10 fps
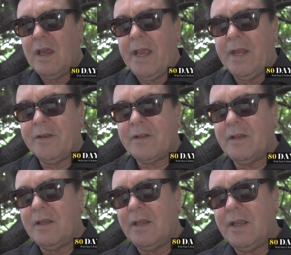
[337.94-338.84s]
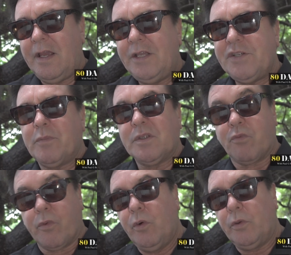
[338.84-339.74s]
And Egypt was
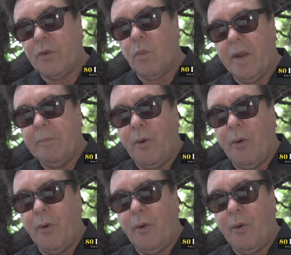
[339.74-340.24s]
ruled at one